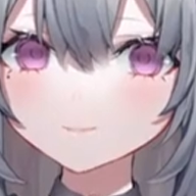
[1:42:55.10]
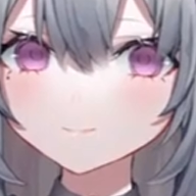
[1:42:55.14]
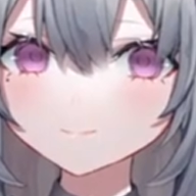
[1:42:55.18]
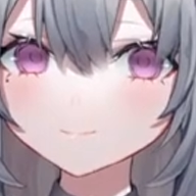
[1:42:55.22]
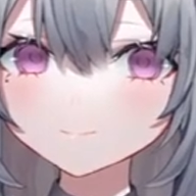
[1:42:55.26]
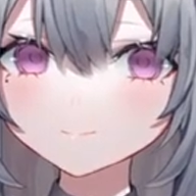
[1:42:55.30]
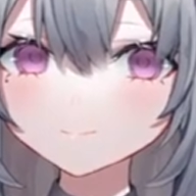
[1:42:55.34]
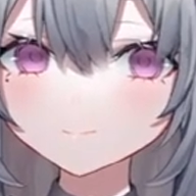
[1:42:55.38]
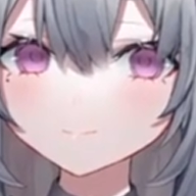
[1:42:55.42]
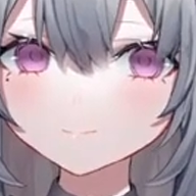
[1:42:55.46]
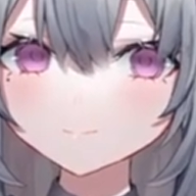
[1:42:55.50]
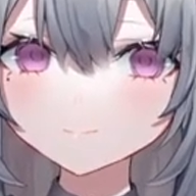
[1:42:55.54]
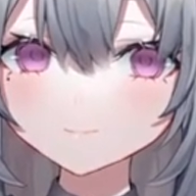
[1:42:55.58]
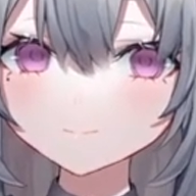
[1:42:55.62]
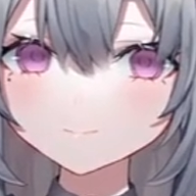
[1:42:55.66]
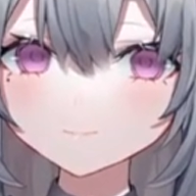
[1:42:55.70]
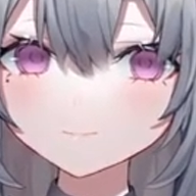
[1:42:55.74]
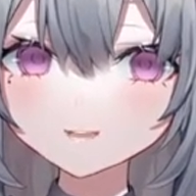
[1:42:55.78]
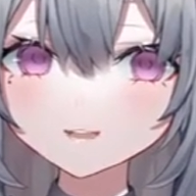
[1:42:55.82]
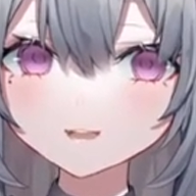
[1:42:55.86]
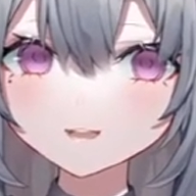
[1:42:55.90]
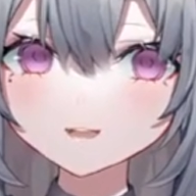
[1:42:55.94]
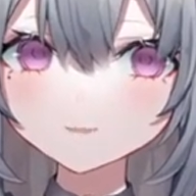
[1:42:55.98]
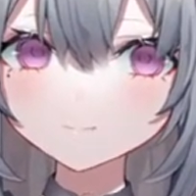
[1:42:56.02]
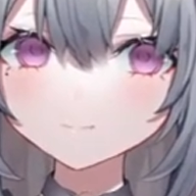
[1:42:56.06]
Ooh, we're both
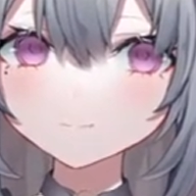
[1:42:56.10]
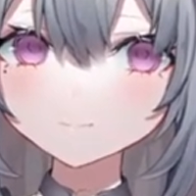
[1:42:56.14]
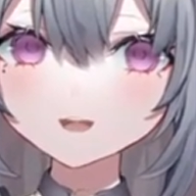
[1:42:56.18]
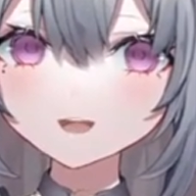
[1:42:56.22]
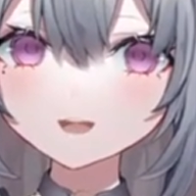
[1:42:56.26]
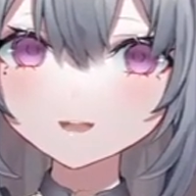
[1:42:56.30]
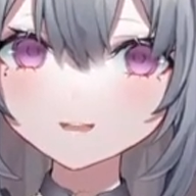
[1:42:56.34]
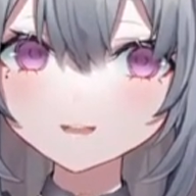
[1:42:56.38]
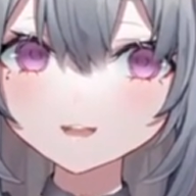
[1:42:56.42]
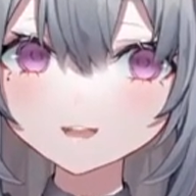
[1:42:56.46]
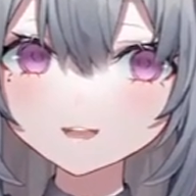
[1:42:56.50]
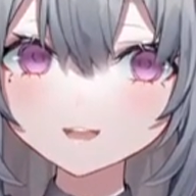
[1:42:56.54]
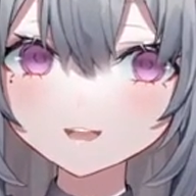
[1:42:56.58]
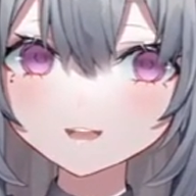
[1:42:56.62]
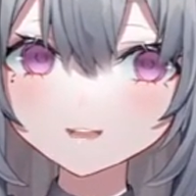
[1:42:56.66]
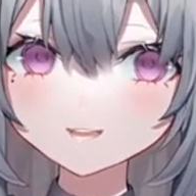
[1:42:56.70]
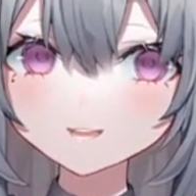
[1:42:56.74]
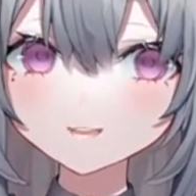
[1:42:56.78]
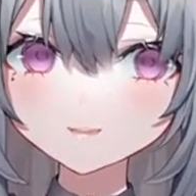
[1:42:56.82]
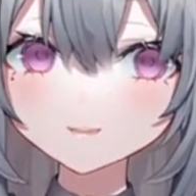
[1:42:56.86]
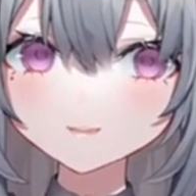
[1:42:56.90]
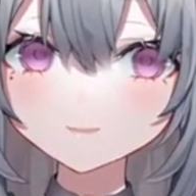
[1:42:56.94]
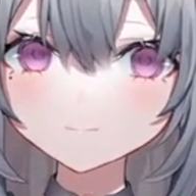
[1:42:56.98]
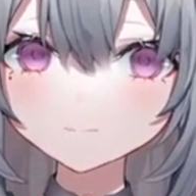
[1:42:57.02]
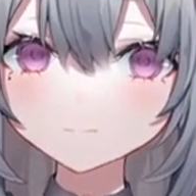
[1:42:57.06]
thinking about it.
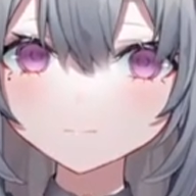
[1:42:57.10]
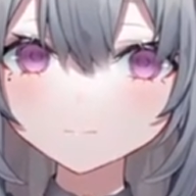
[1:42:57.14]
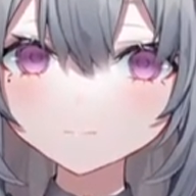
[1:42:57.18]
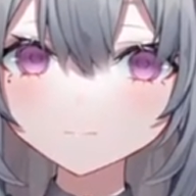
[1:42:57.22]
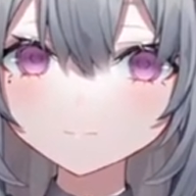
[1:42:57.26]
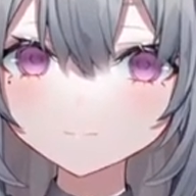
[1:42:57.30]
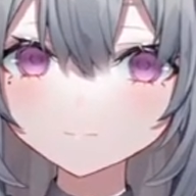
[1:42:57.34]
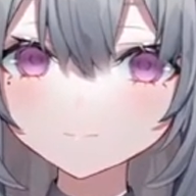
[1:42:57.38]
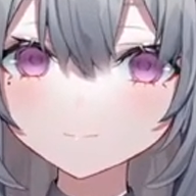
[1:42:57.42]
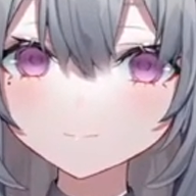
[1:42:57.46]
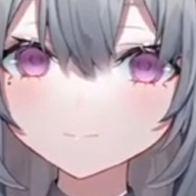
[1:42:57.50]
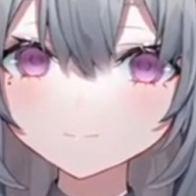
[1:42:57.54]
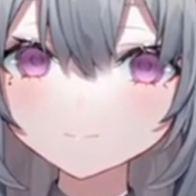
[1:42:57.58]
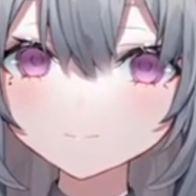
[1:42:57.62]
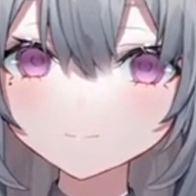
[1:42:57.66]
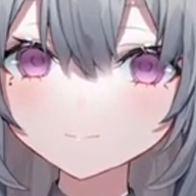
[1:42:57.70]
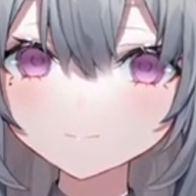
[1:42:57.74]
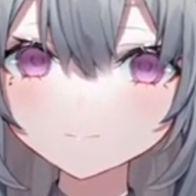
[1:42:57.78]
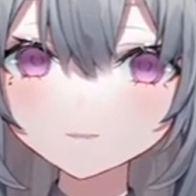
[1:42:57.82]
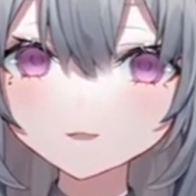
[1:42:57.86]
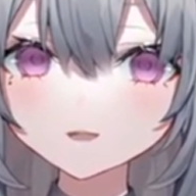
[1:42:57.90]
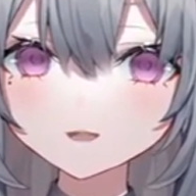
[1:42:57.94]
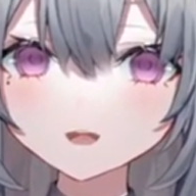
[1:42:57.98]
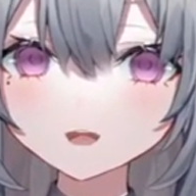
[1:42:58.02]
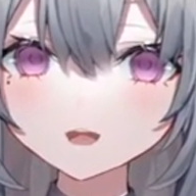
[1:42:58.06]
Aww. Aww.
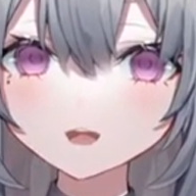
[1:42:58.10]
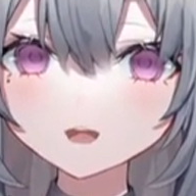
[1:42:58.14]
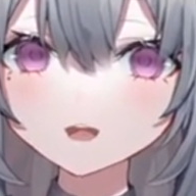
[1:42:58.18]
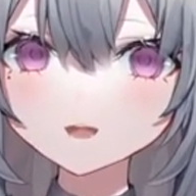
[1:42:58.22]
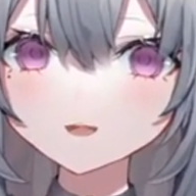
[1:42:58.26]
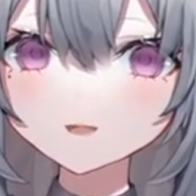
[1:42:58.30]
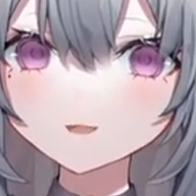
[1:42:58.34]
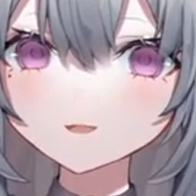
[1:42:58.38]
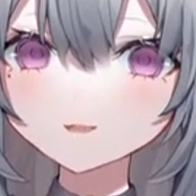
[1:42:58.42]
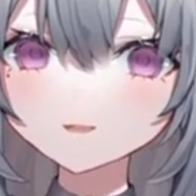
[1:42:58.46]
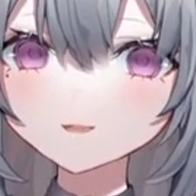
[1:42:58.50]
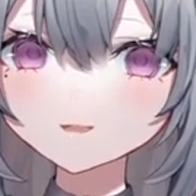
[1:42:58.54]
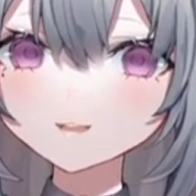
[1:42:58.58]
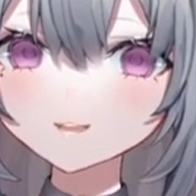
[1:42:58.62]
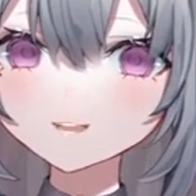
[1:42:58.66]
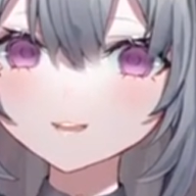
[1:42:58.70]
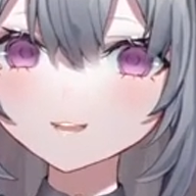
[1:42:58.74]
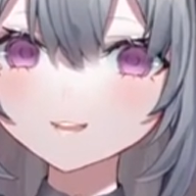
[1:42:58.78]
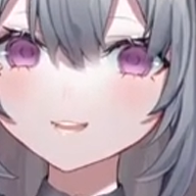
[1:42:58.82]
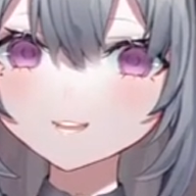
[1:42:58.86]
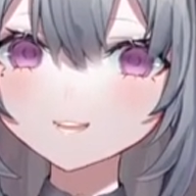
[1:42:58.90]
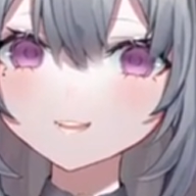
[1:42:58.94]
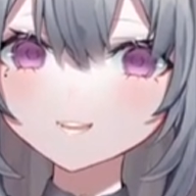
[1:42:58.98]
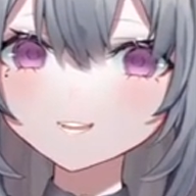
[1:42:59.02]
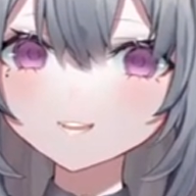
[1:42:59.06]
Oh. Do you oh! like
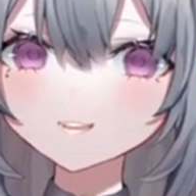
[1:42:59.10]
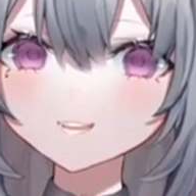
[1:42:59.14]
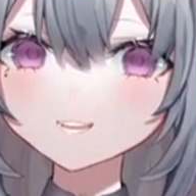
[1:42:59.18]
it?